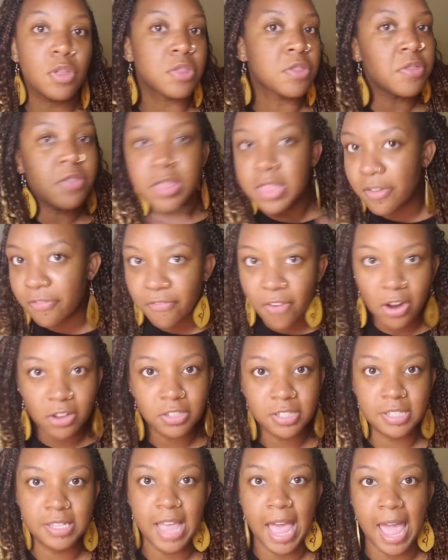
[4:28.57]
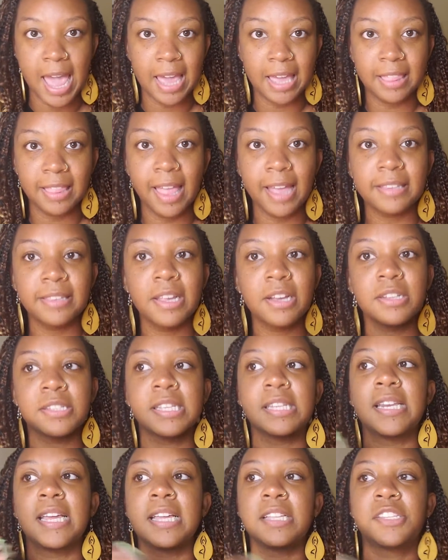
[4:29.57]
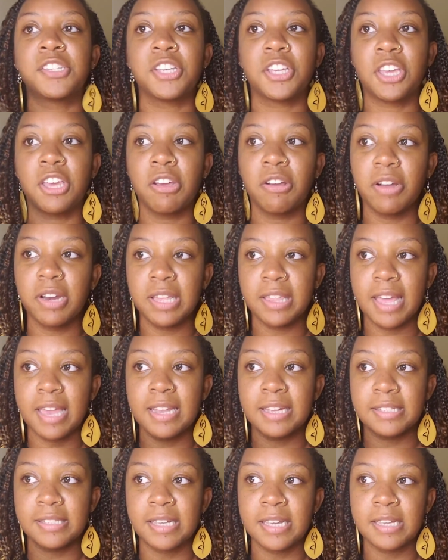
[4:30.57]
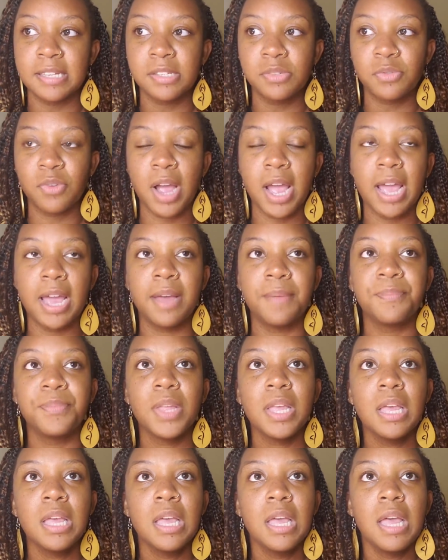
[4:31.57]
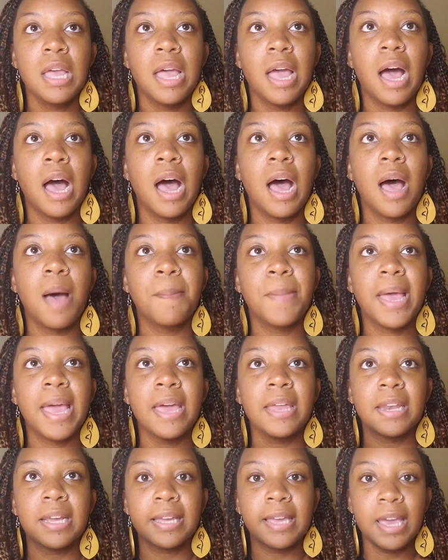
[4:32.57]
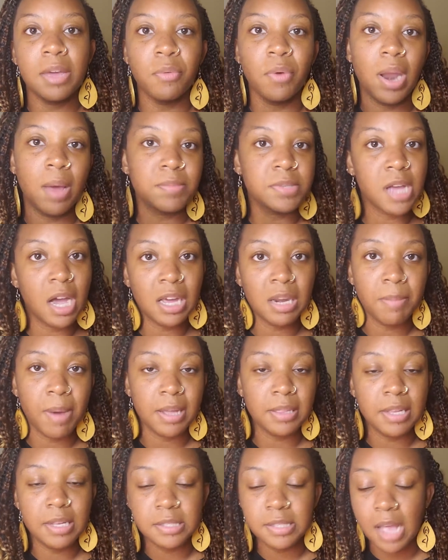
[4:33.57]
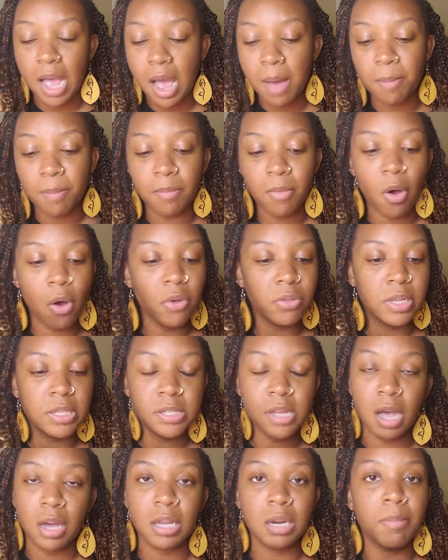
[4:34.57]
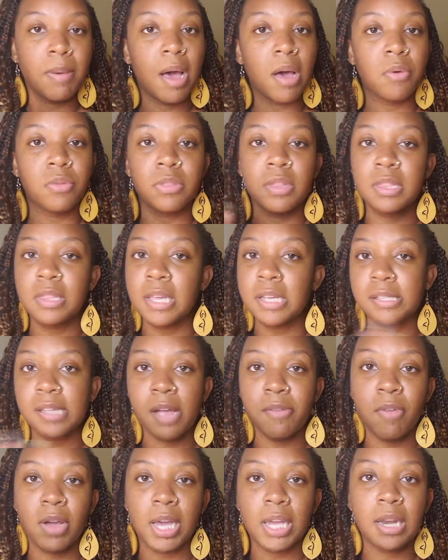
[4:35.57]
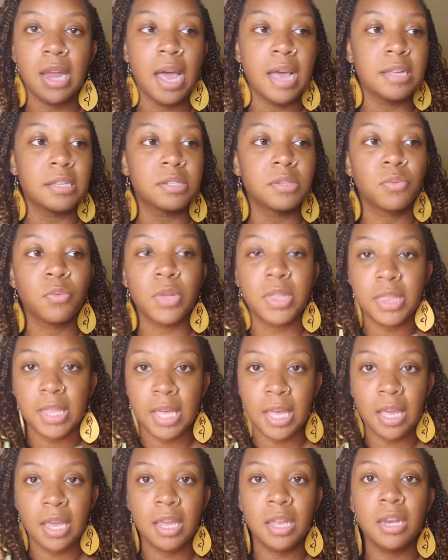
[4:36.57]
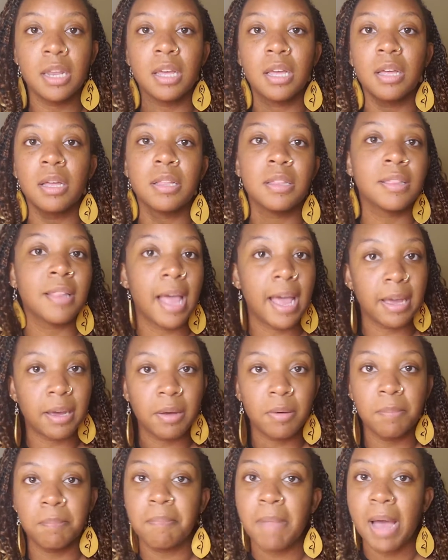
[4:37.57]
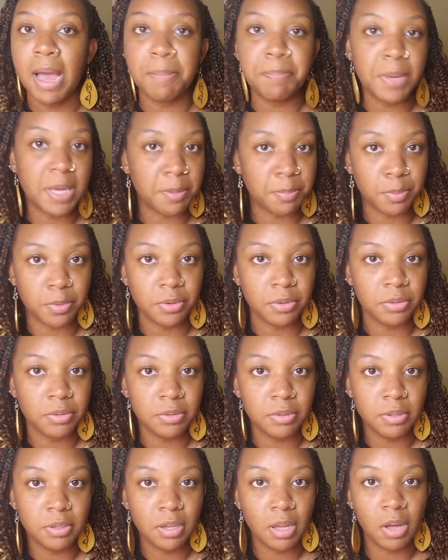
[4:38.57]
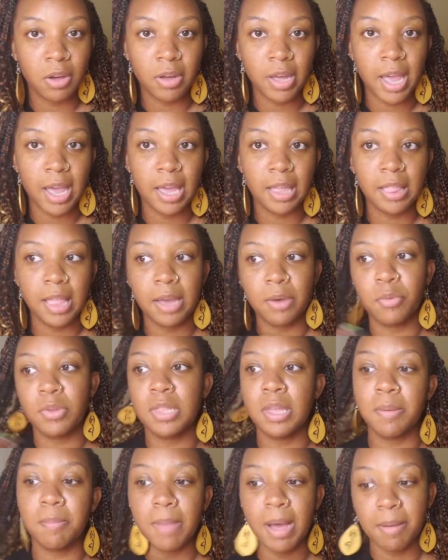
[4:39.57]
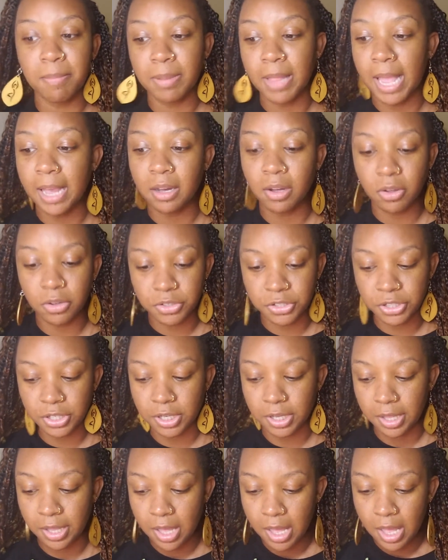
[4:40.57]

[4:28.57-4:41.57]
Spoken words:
the first day. Like there's an insecurity that exists, right? And again, when I'm talking about this, I'm only talking about the things I recognized within like my people, okay? Like within my Black culture.